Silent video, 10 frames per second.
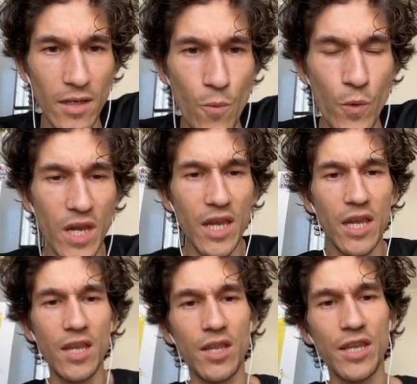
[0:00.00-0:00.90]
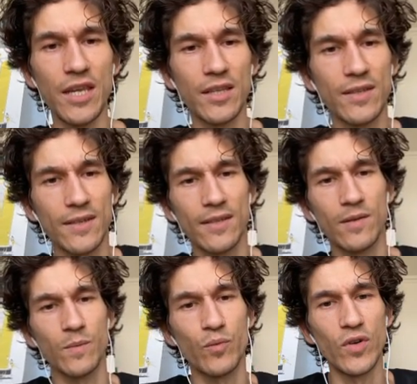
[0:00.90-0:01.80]
we need
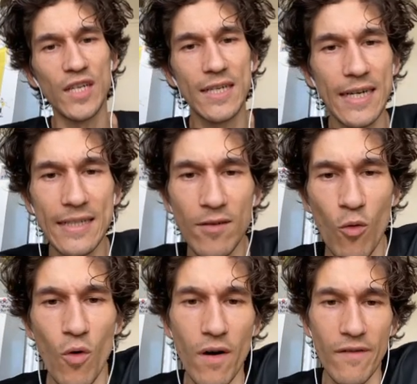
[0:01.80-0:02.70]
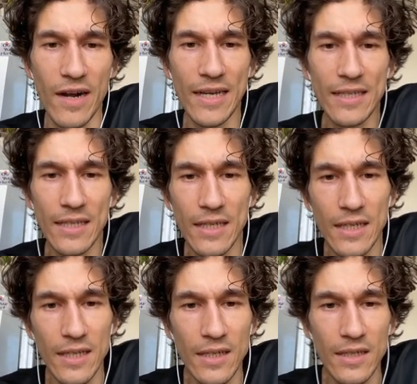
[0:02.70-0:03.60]
brick and ore, right?
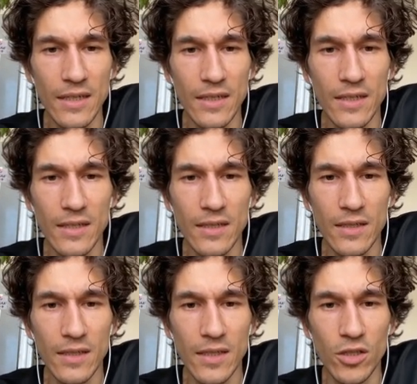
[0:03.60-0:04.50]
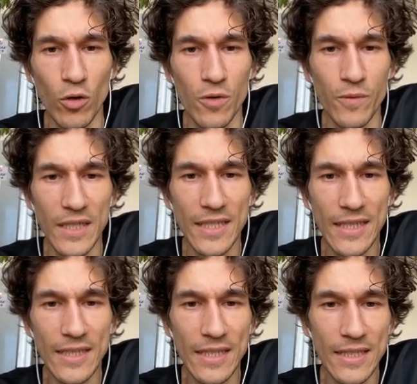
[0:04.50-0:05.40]
So if I
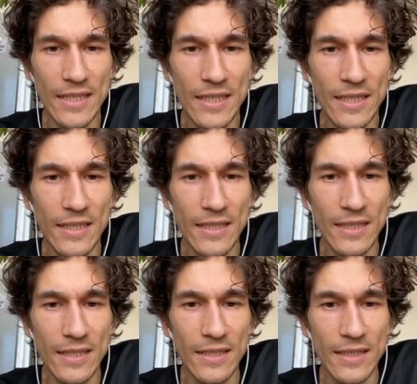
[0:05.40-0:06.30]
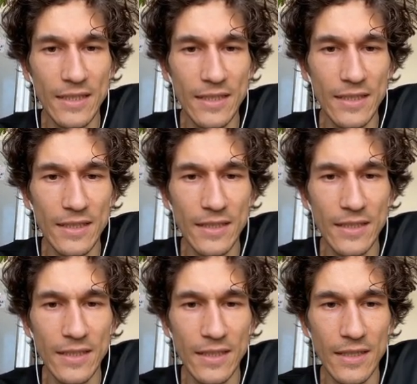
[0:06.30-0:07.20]
take this,
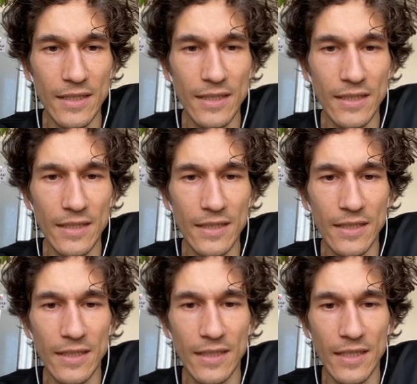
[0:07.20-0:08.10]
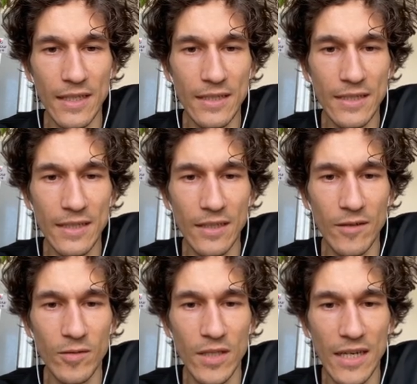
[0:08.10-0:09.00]
uh, yeah, and
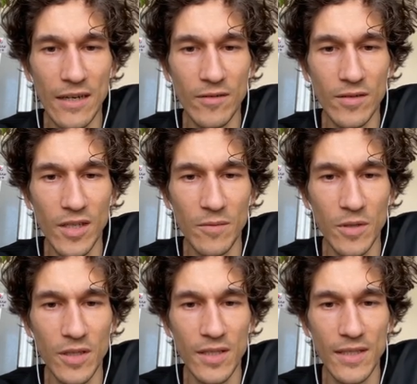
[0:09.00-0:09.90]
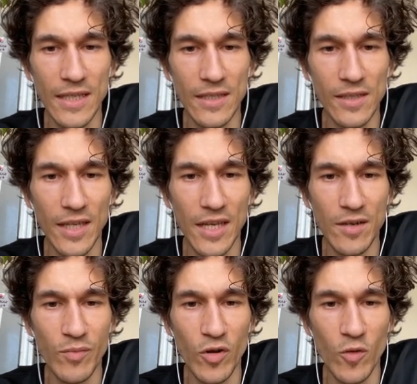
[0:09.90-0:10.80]
go down, he will settle here
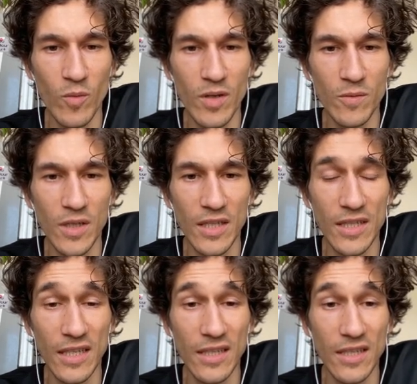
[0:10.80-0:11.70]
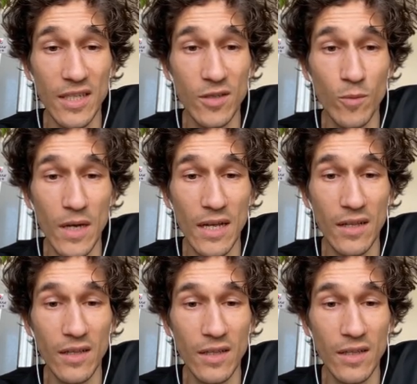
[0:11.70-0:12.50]
probably. We can take this as well.